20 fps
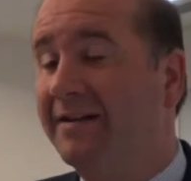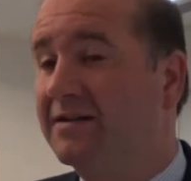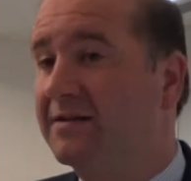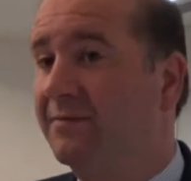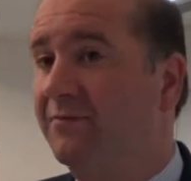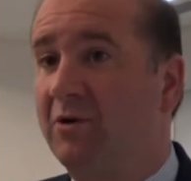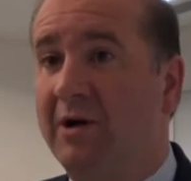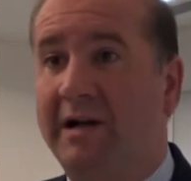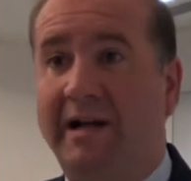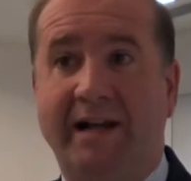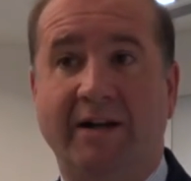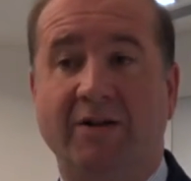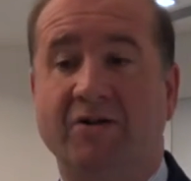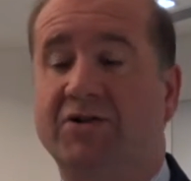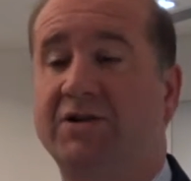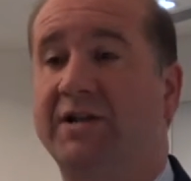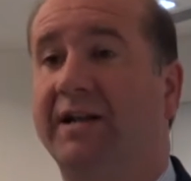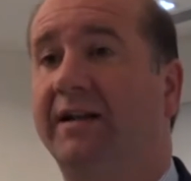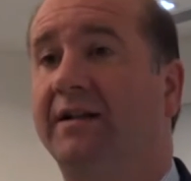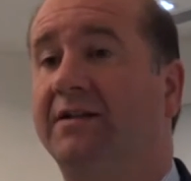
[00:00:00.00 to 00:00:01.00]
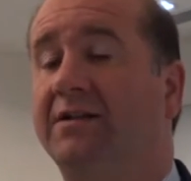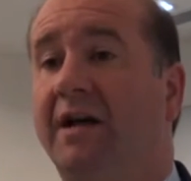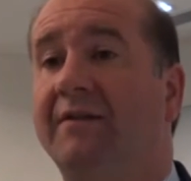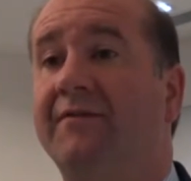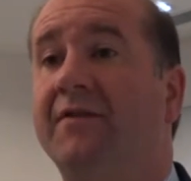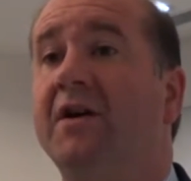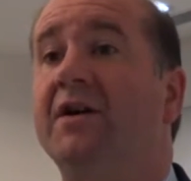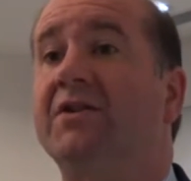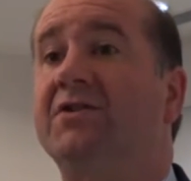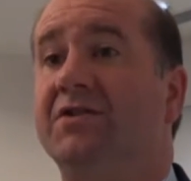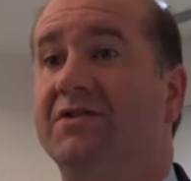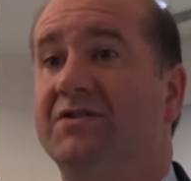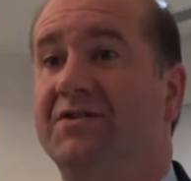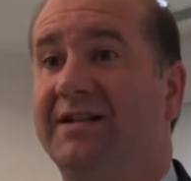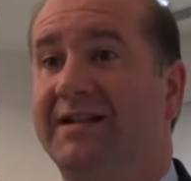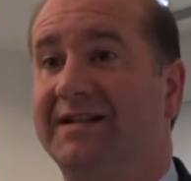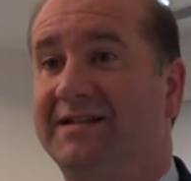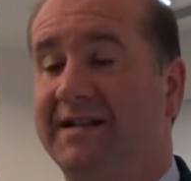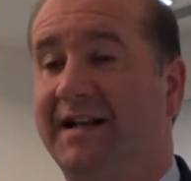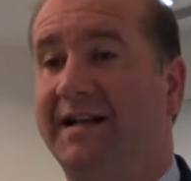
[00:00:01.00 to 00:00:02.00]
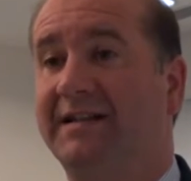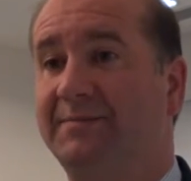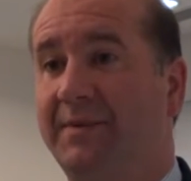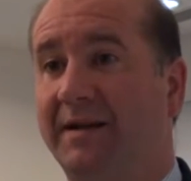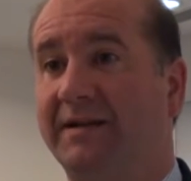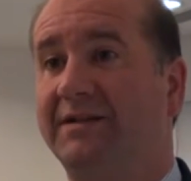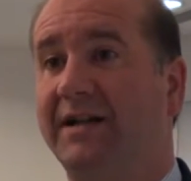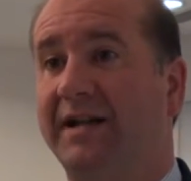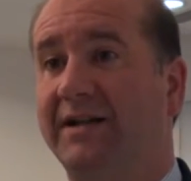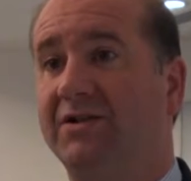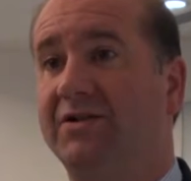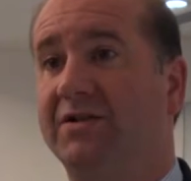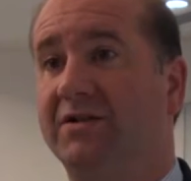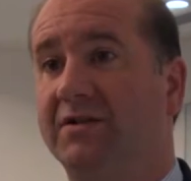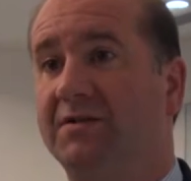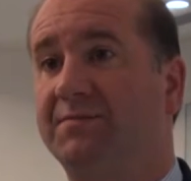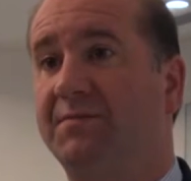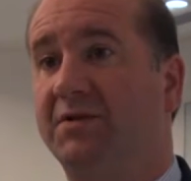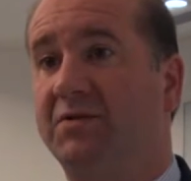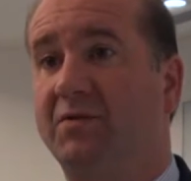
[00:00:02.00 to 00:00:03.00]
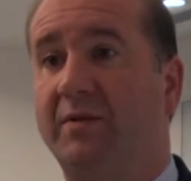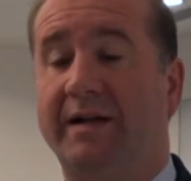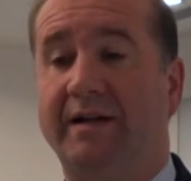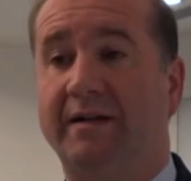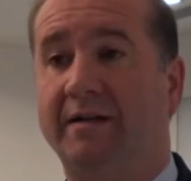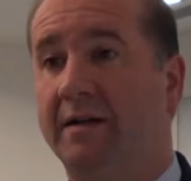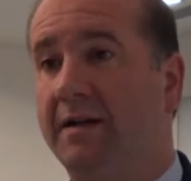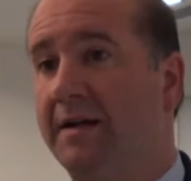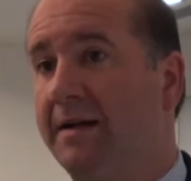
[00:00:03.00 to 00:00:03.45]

some really interesting divergences and expectations between